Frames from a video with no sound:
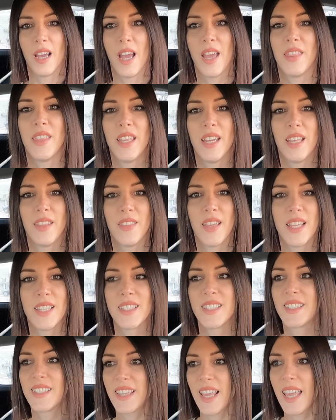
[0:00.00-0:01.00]
And then it
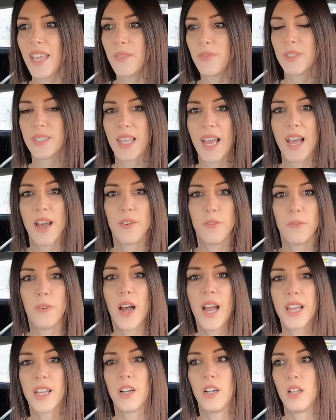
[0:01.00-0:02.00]
then saves that
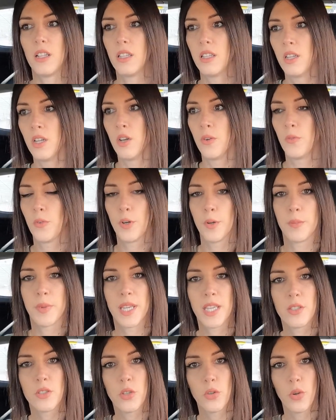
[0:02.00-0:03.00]
file for
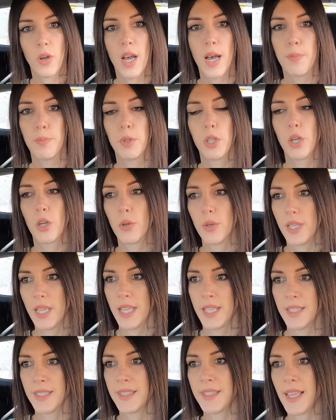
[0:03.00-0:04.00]
me to upload
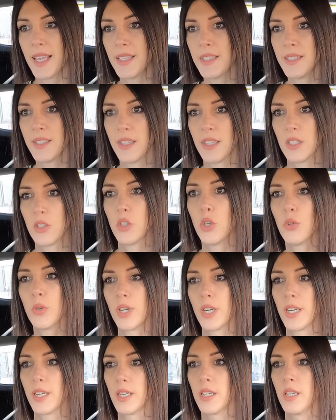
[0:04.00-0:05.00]
and send to the
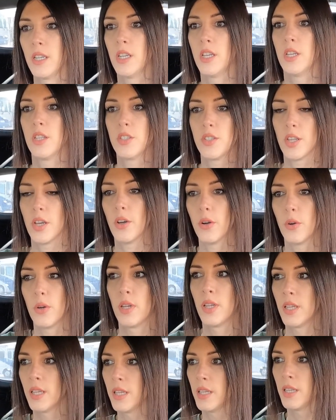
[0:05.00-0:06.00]
tuner. So
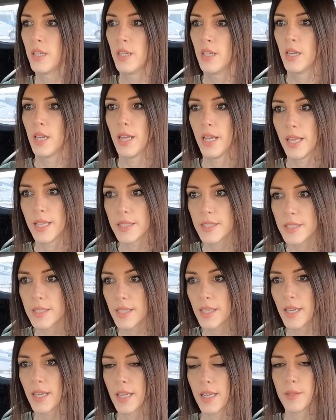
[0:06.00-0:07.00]

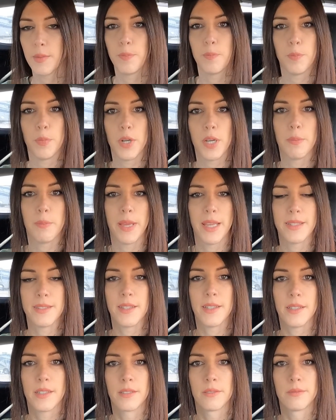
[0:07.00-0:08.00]
it's pretty
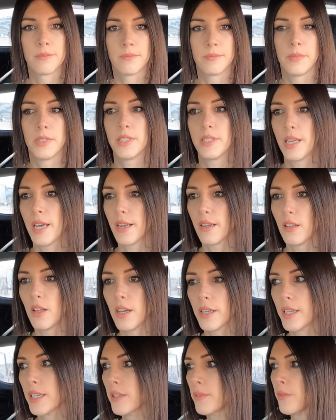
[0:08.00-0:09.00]
basic data
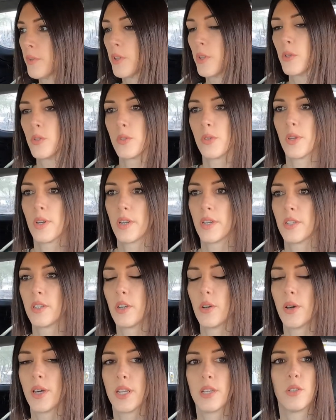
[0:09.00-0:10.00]
logging for those of you who already
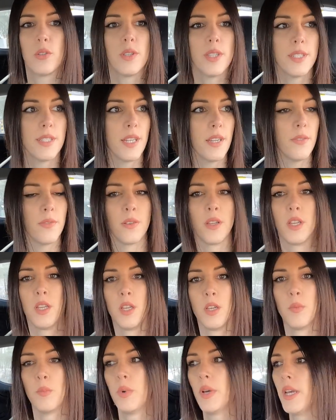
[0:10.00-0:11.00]
know how to do this stuff.
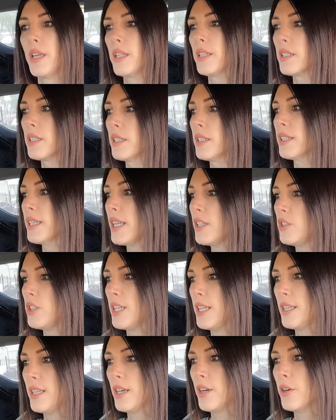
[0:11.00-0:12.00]
But in case you
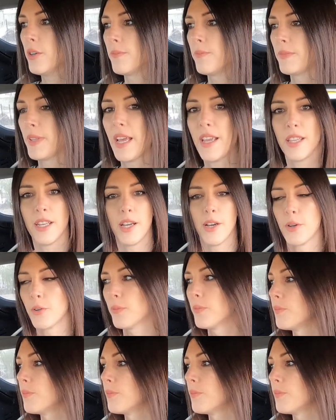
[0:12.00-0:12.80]
didn't know, now you know.